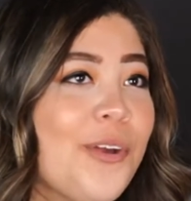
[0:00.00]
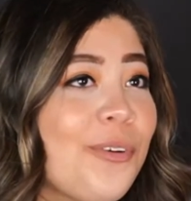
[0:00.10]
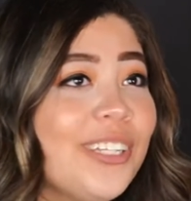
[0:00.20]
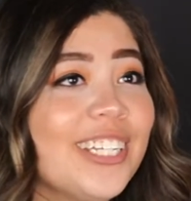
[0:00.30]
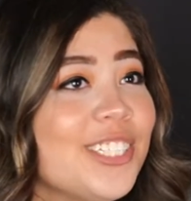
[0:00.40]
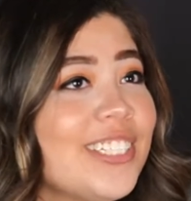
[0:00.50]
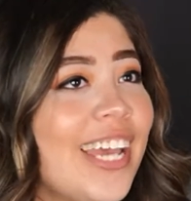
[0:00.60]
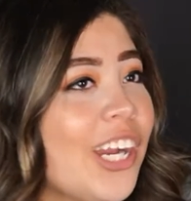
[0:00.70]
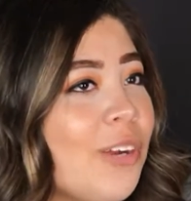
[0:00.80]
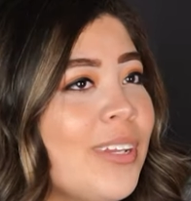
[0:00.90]
religious
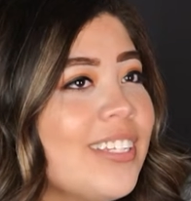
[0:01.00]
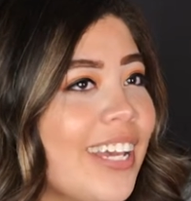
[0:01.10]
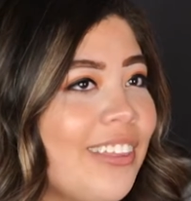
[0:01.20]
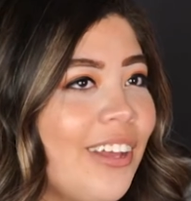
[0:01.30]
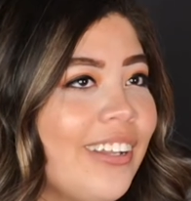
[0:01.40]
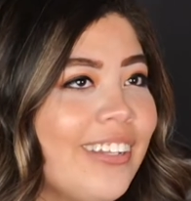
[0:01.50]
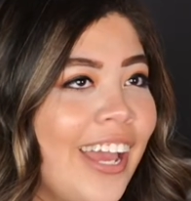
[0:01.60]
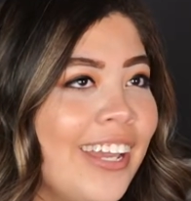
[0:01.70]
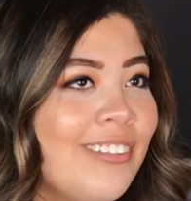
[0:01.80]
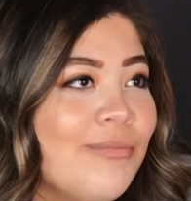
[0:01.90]
sacraments, I thought
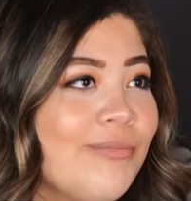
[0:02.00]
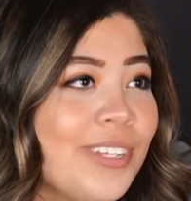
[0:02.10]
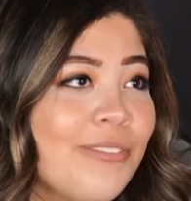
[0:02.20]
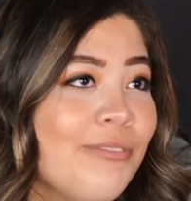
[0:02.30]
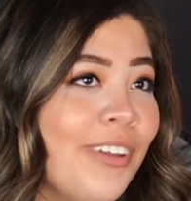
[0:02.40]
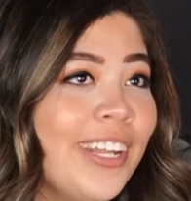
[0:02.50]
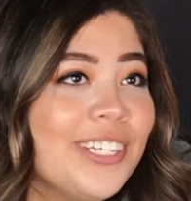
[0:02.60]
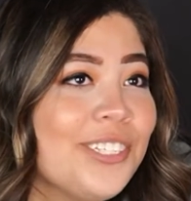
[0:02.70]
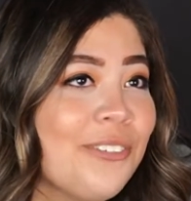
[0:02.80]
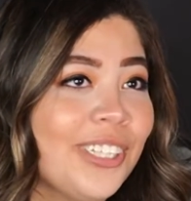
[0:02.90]
I
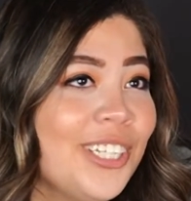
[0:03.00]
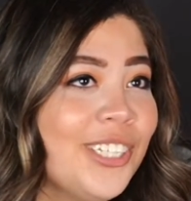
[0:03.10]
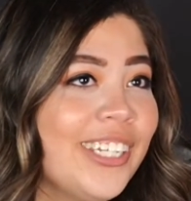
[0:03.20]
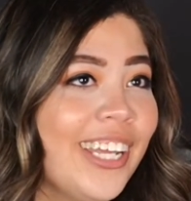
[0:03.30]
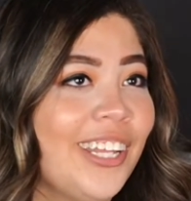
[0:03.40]
finished religion.